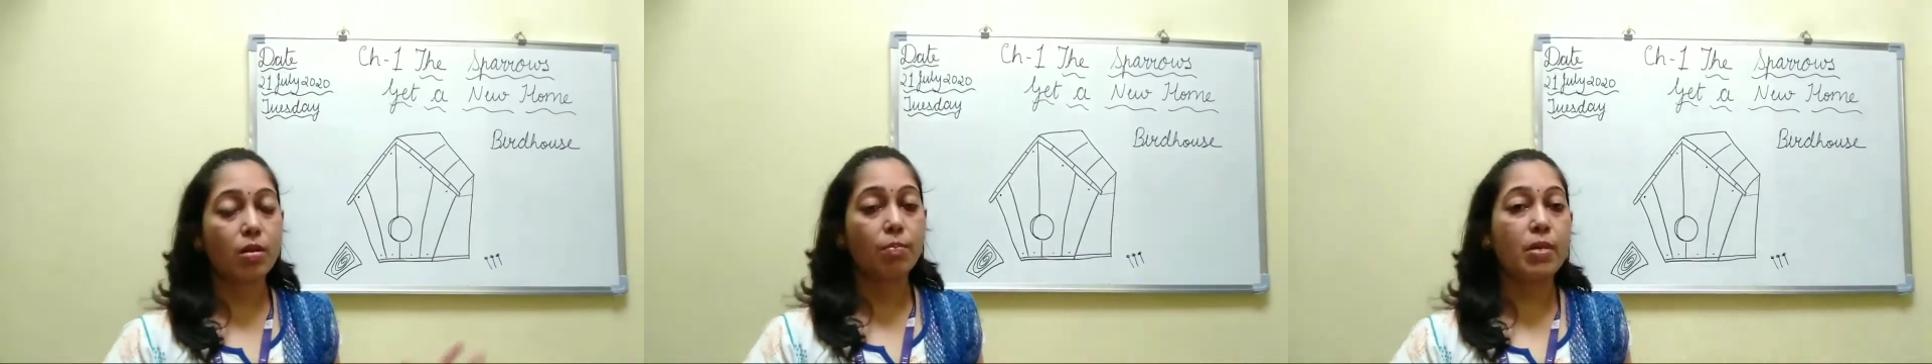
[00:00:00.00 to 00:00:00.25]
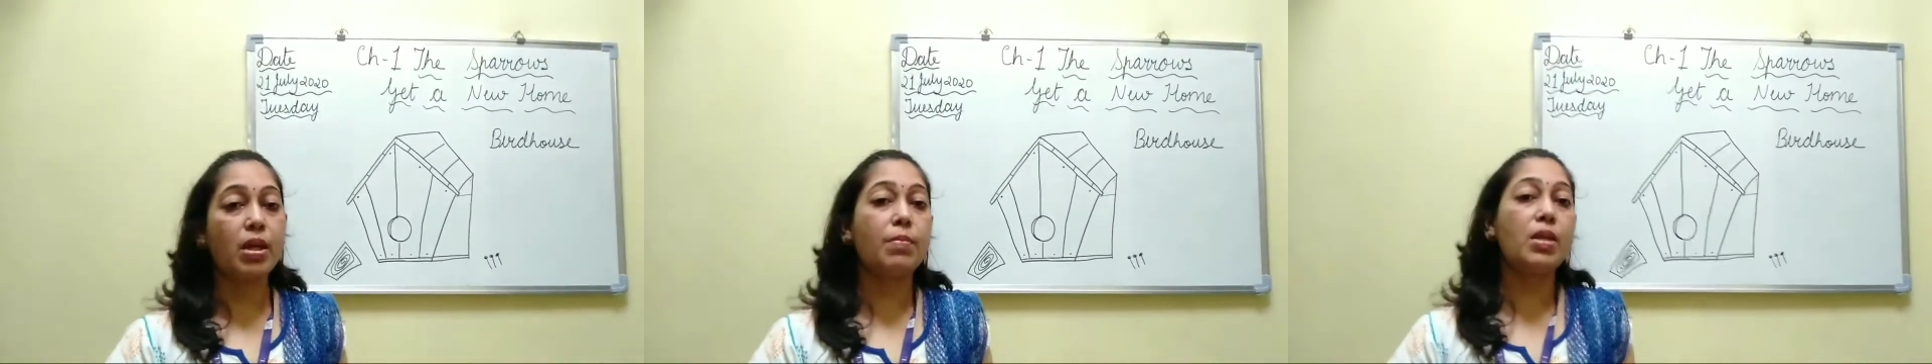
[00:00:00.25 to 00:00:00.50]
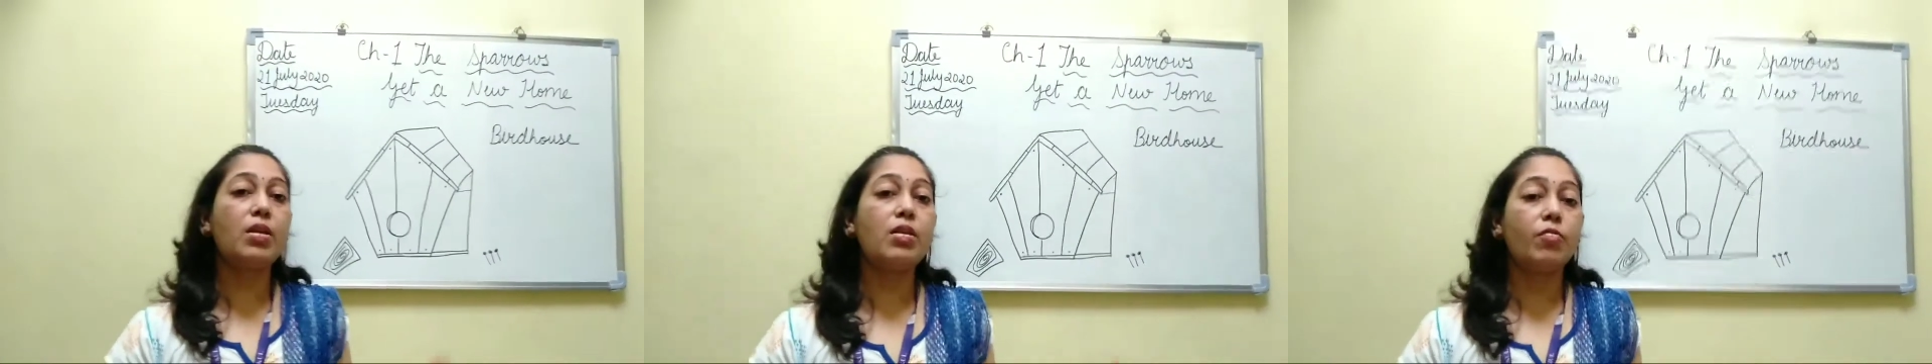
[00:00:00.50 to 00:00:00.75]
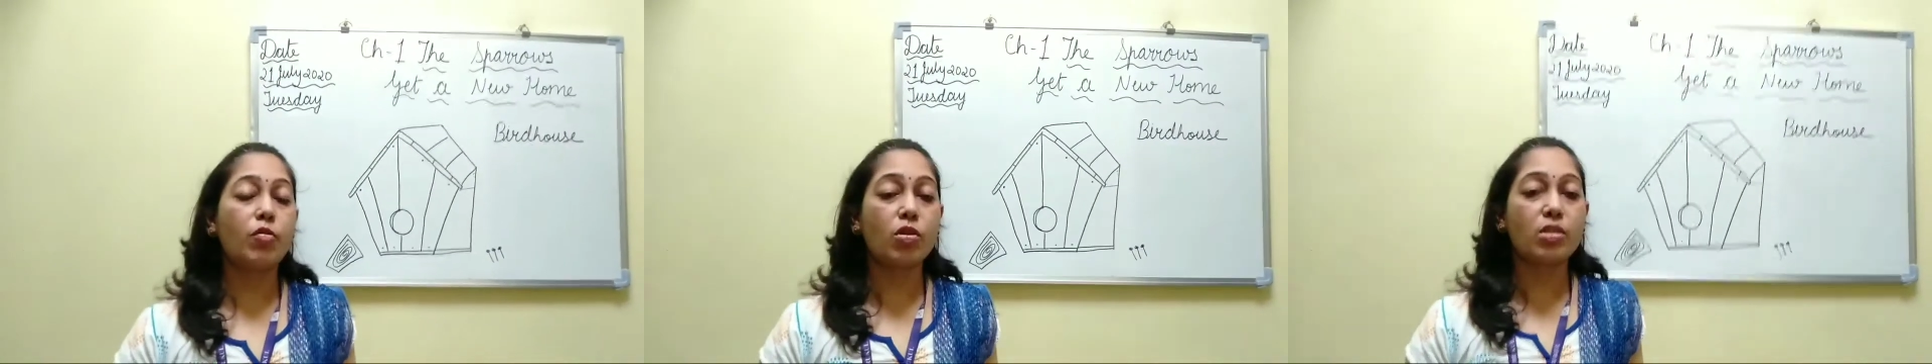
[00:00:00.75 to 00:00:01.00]
maybe
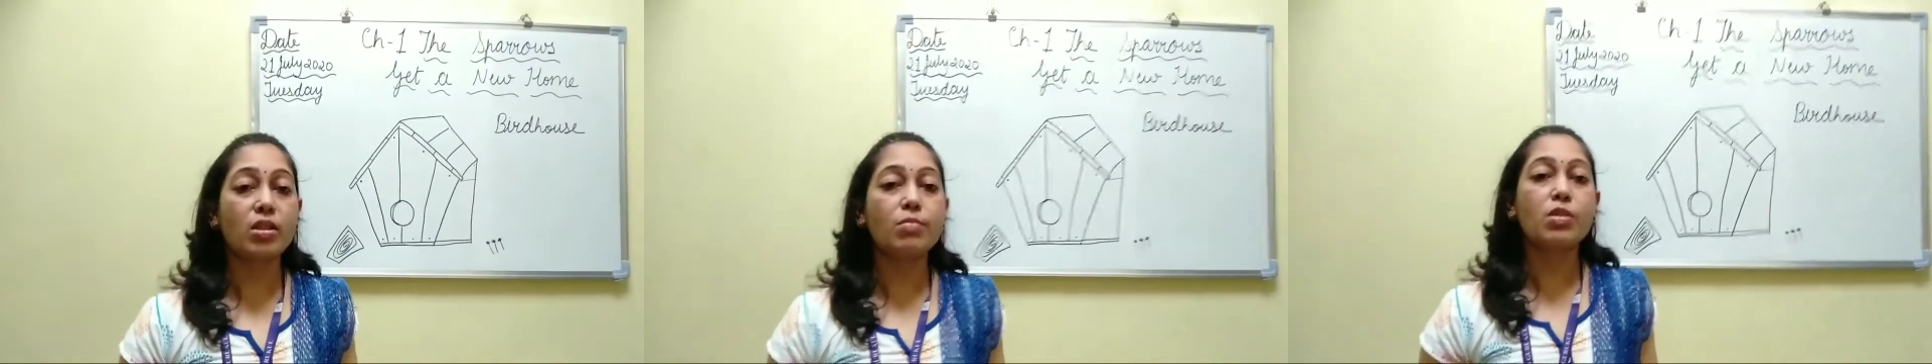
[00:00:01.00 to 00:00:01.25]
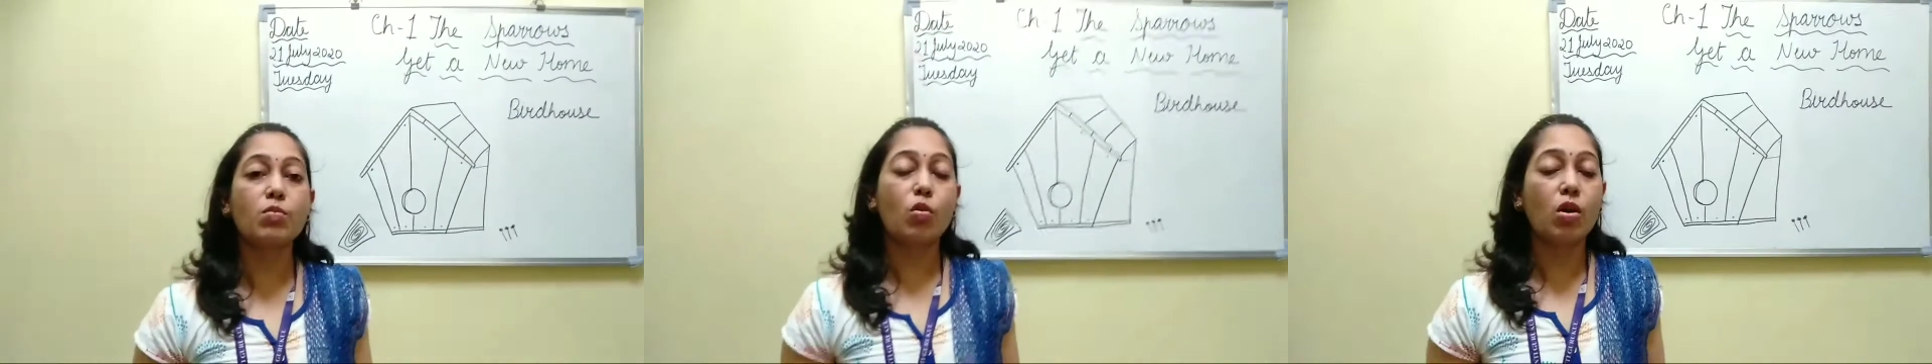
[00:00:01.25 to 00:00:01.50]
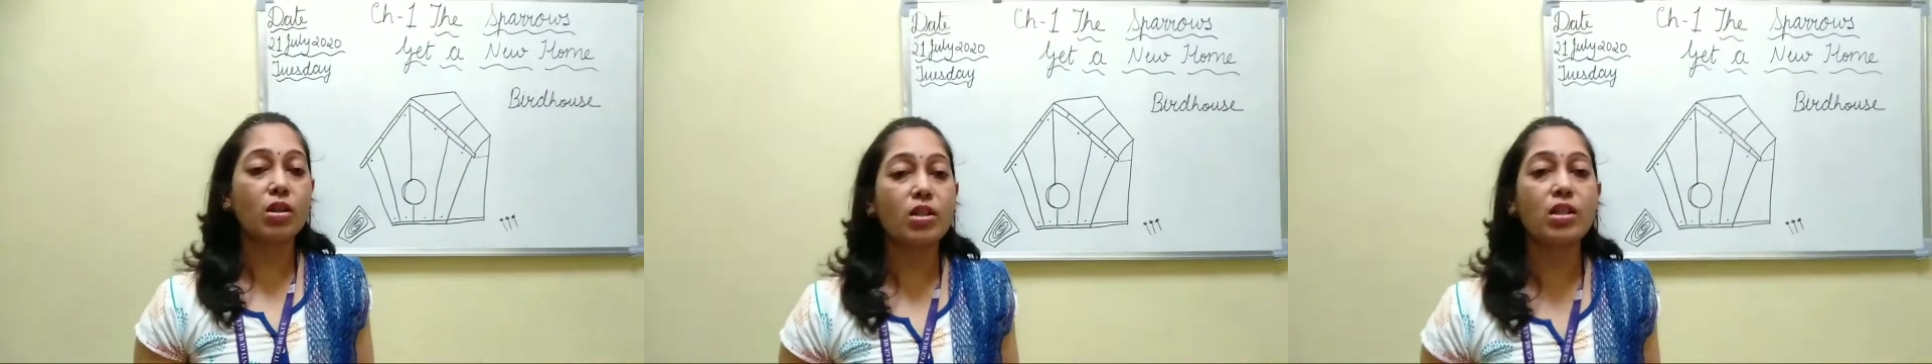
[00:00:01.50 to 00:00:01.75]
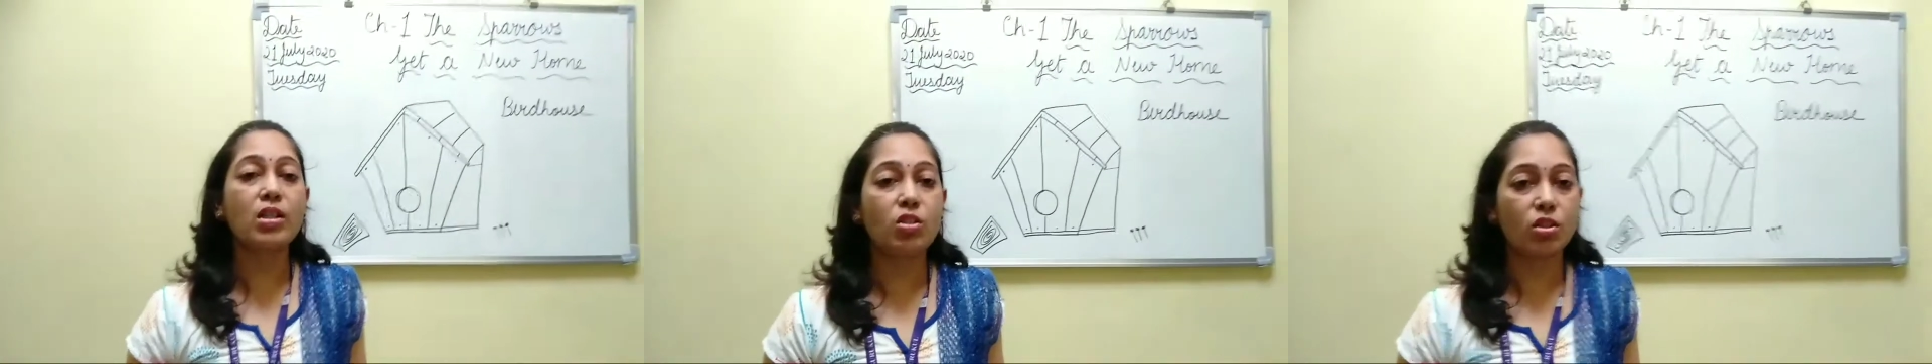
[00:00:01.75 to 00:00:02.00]
for some small
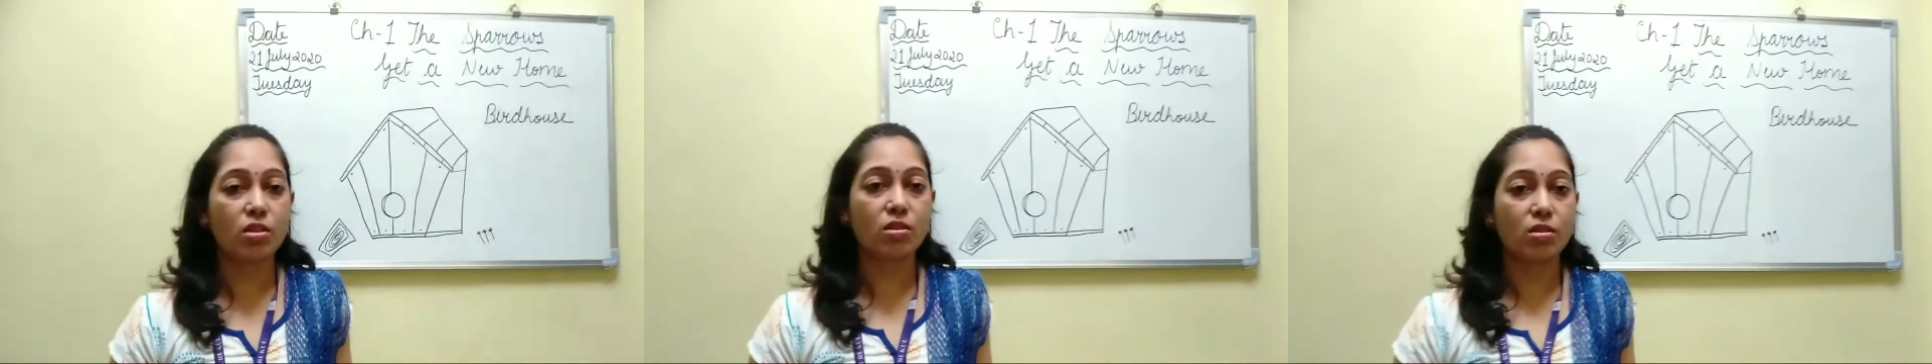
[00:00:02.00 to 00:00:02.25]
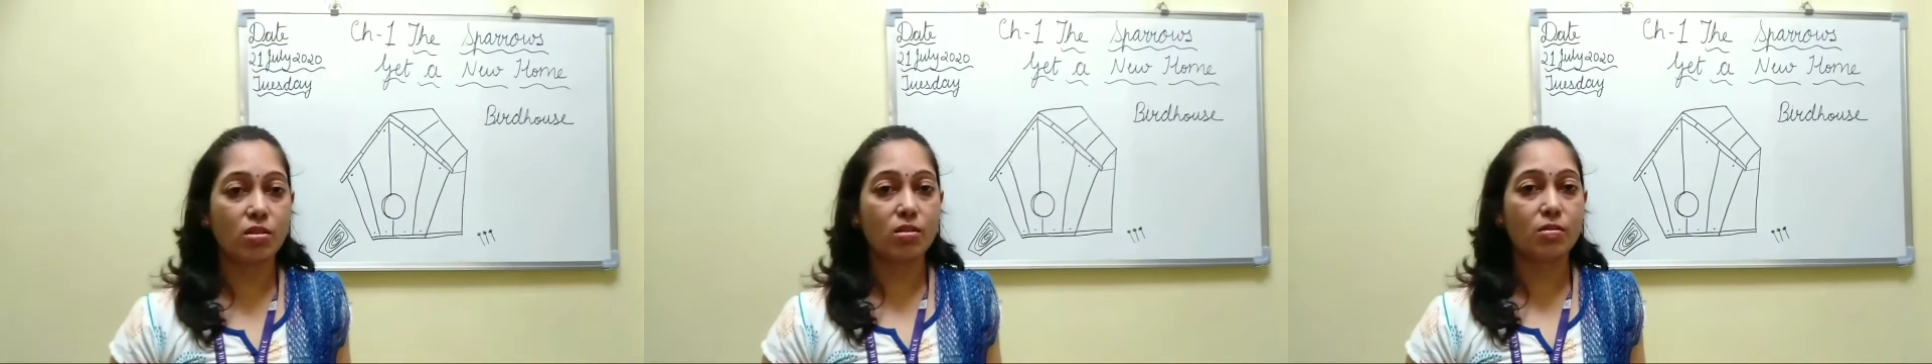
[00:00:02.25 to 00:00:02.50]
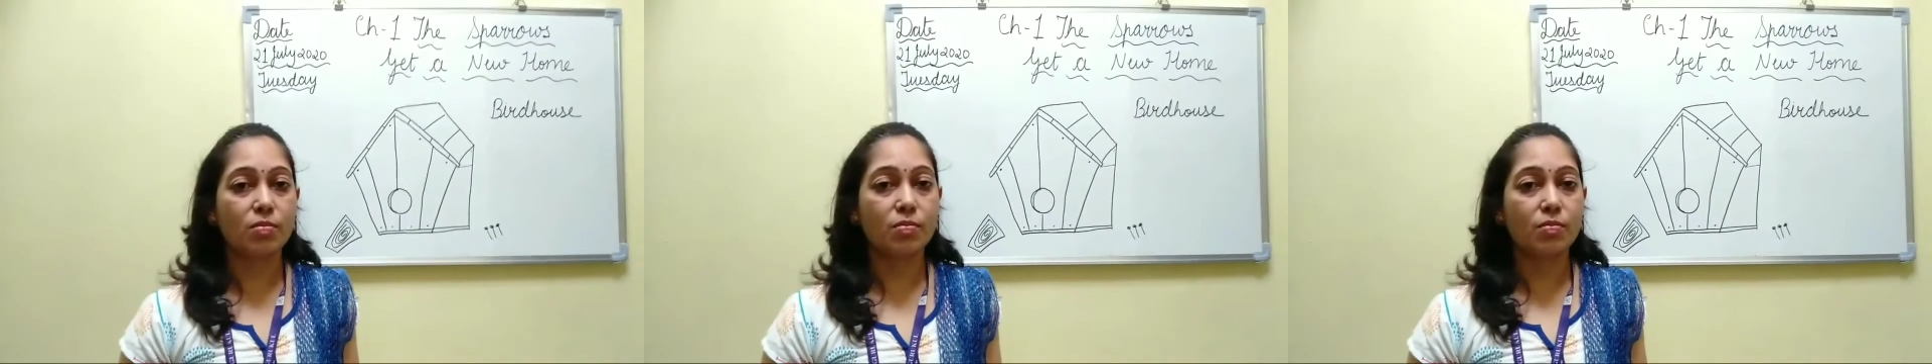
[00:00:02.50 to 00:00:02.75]
creatures.